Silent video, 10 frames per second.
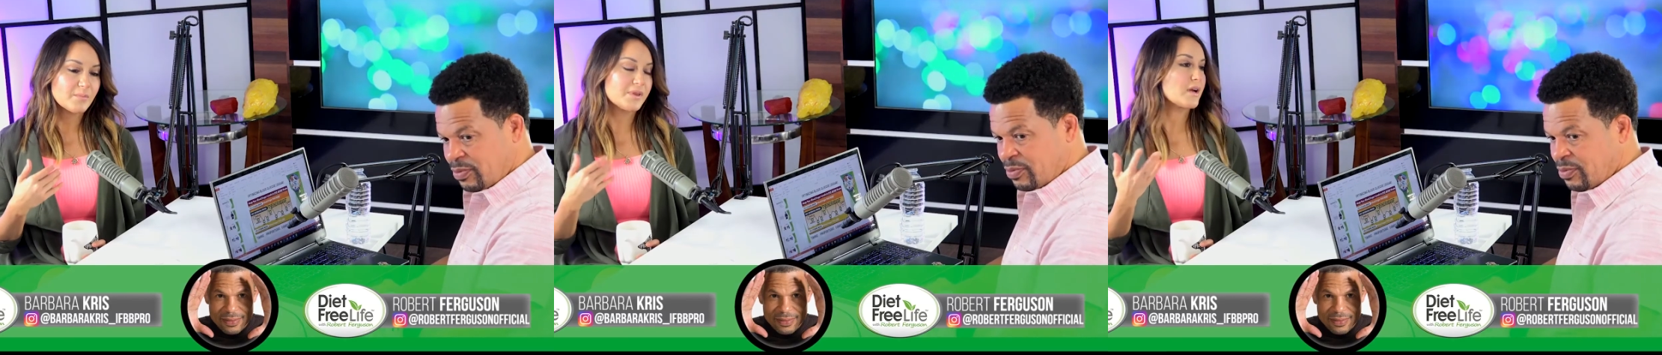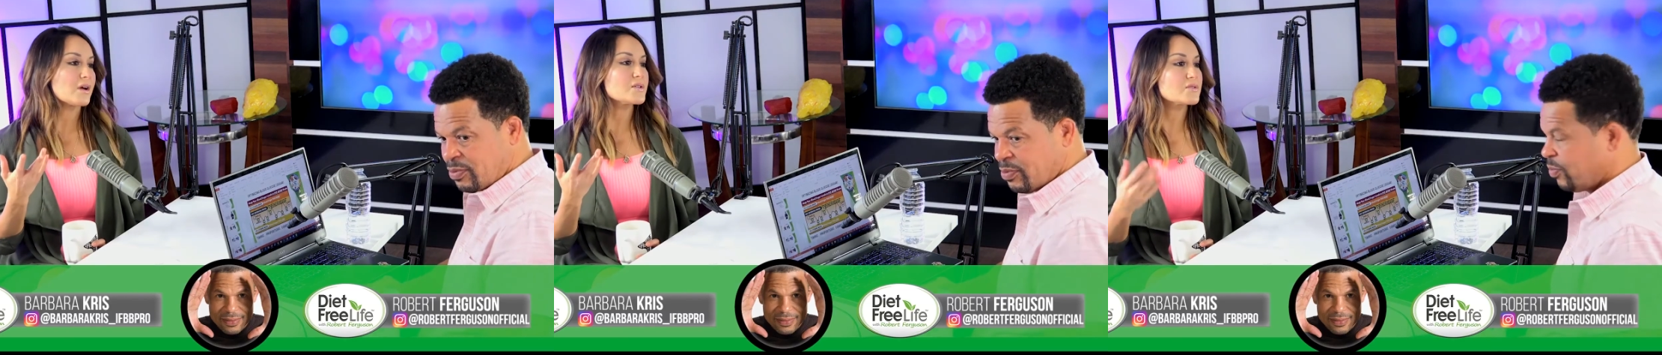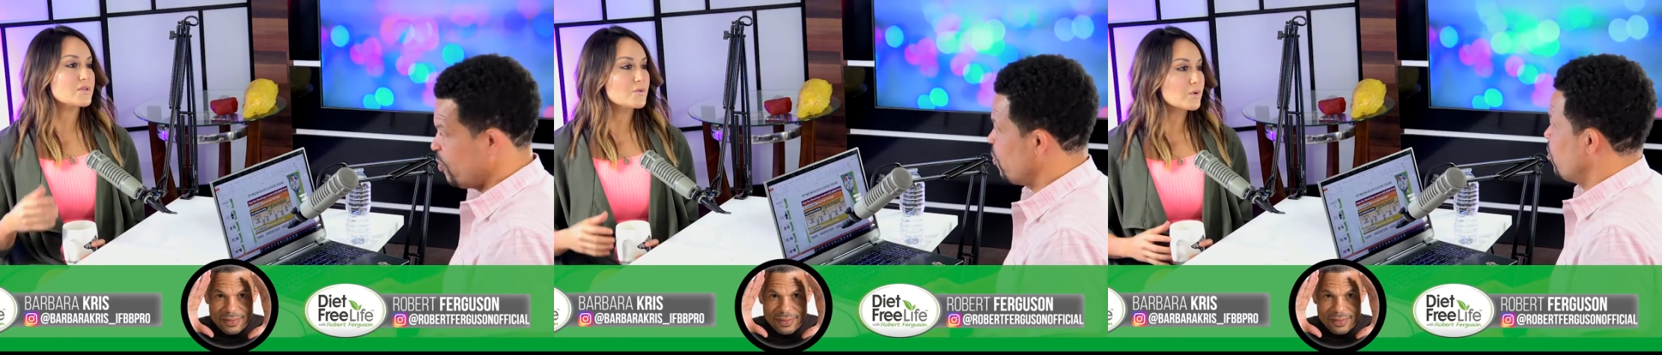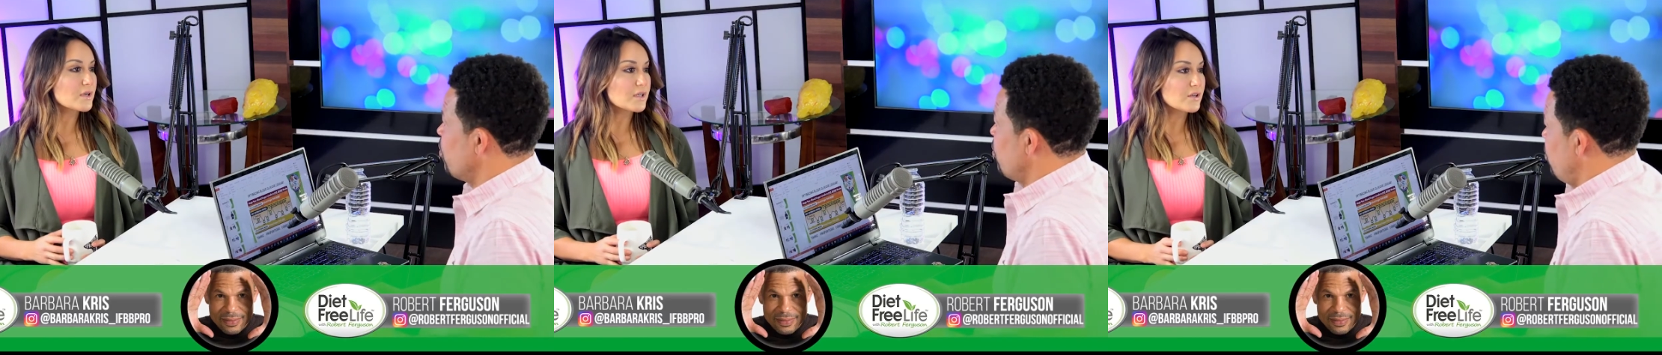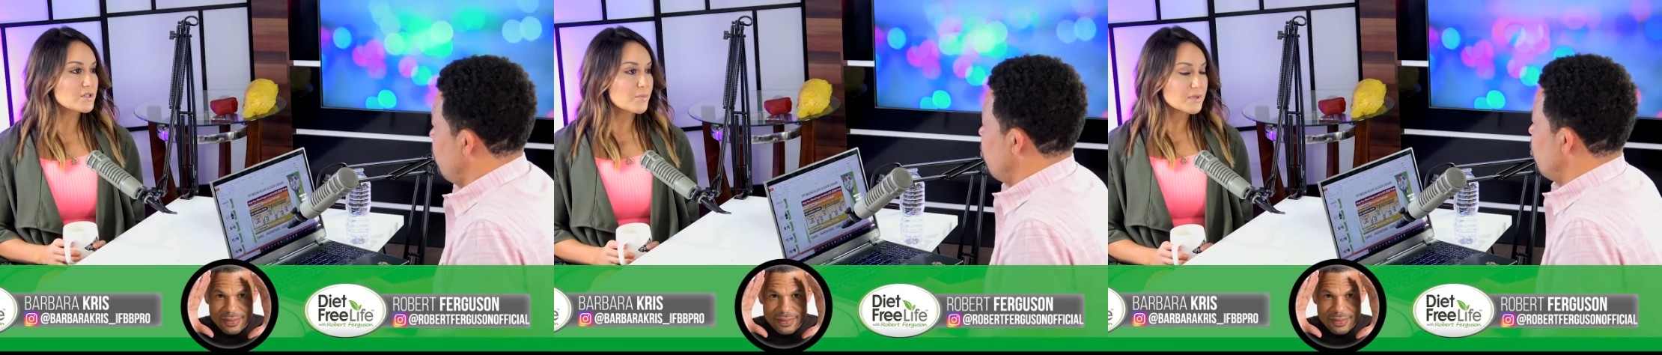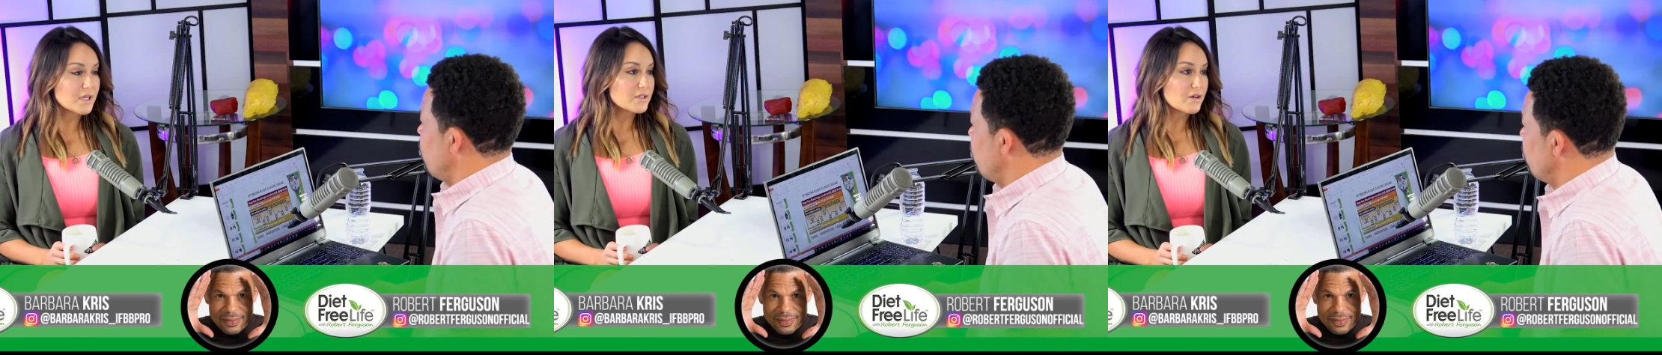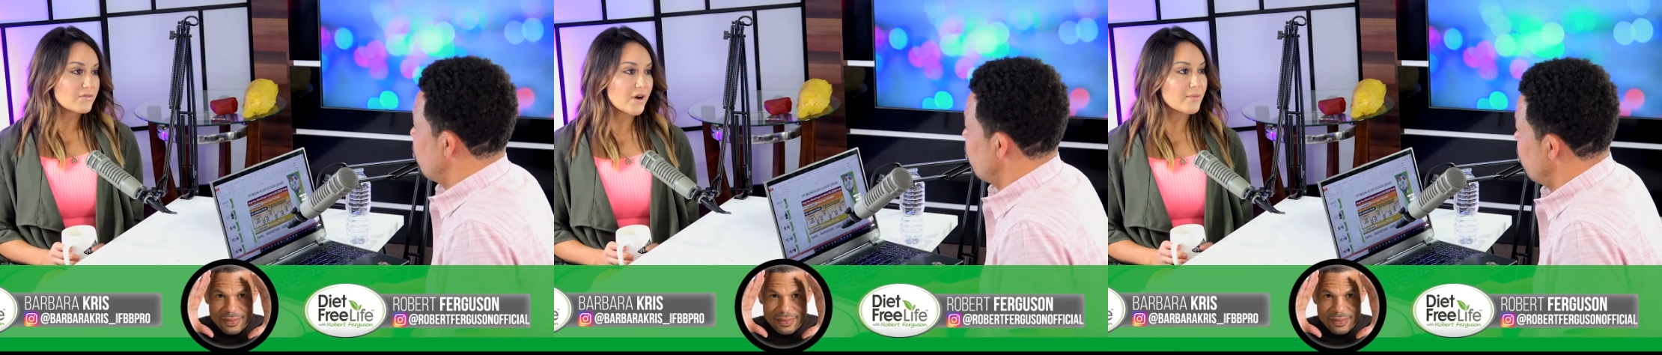Speaker 1: but then I also did work, you know, to protect our
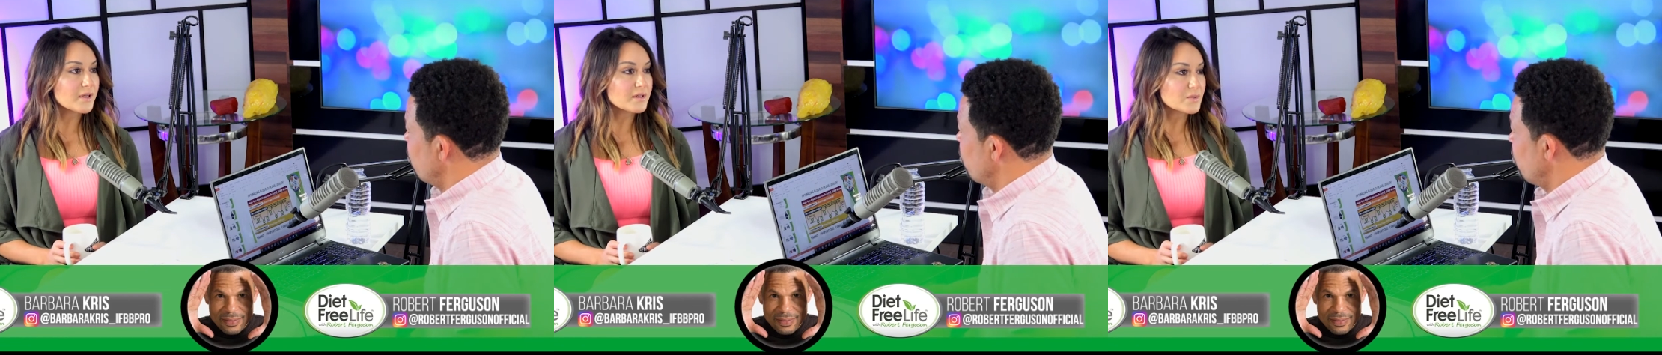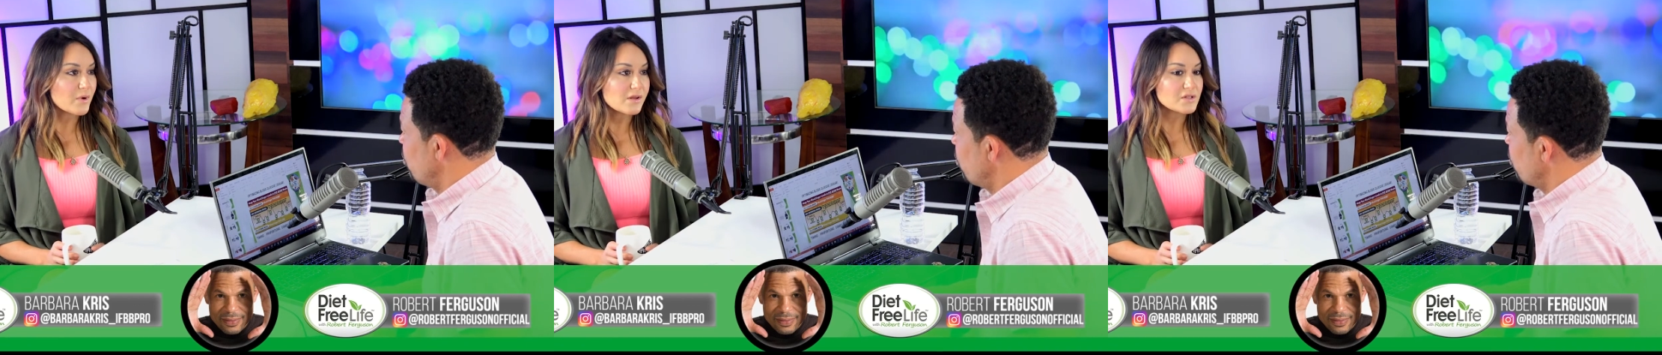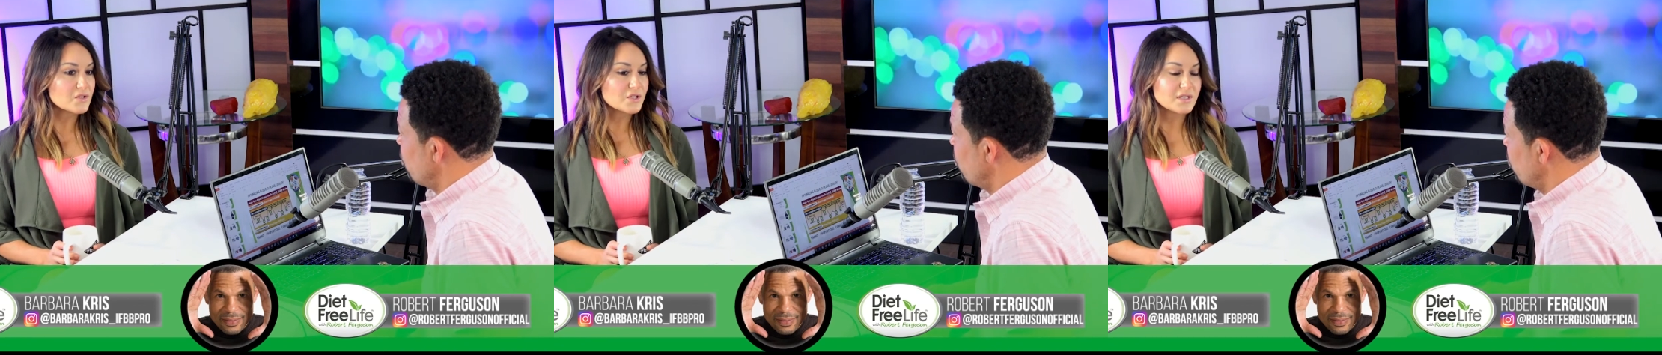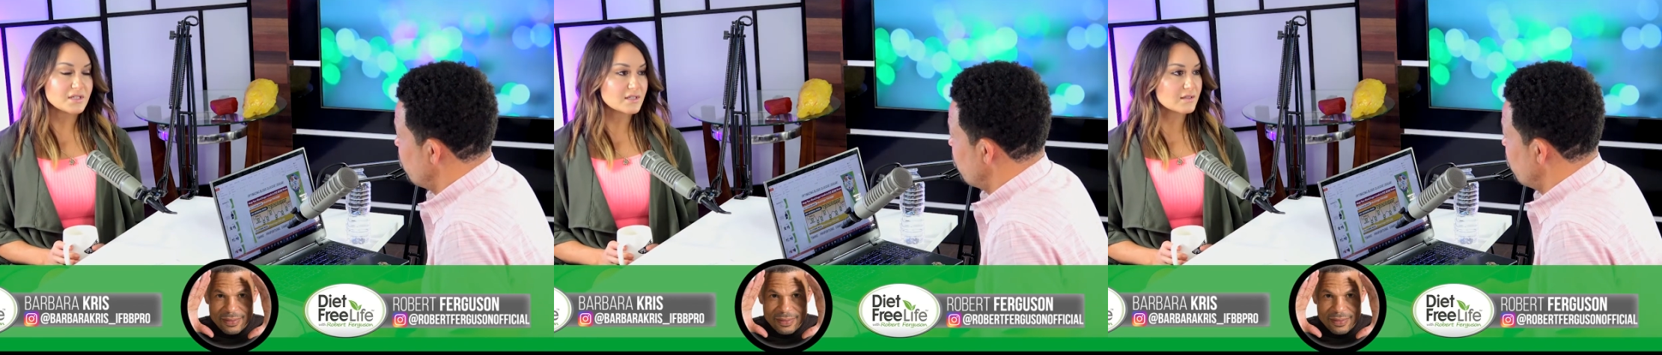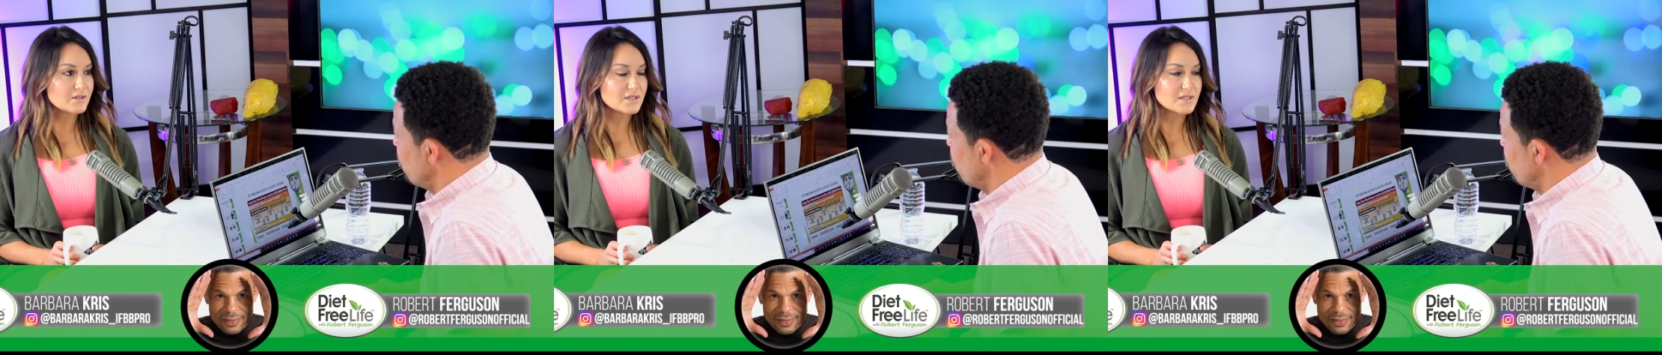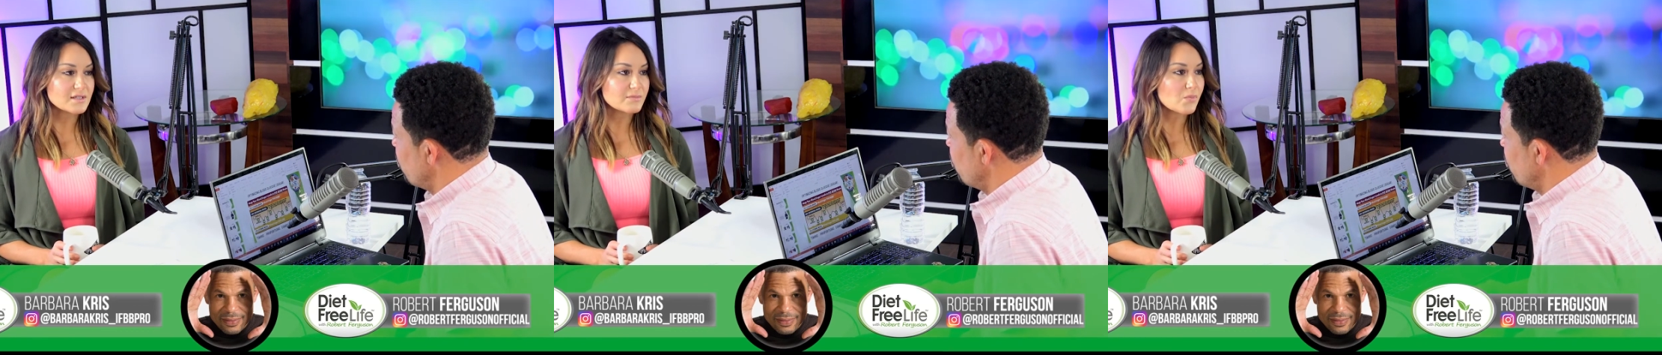environment as well. It's just just as